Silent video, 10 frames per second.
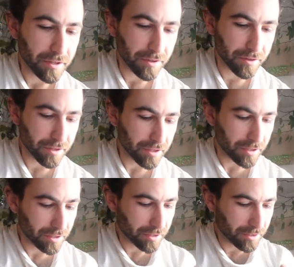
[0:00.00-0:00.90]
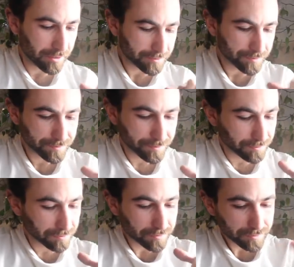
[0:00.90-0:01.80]
The
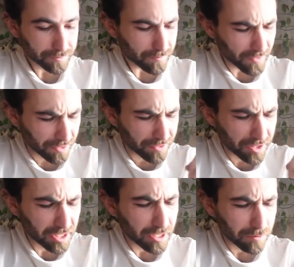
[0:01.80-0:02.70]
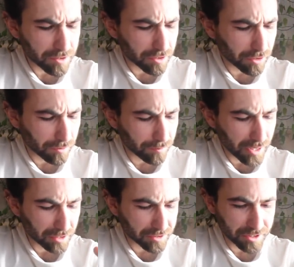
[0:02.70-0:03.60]
thingy was all
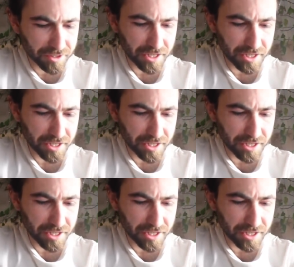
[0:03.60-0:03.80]
melted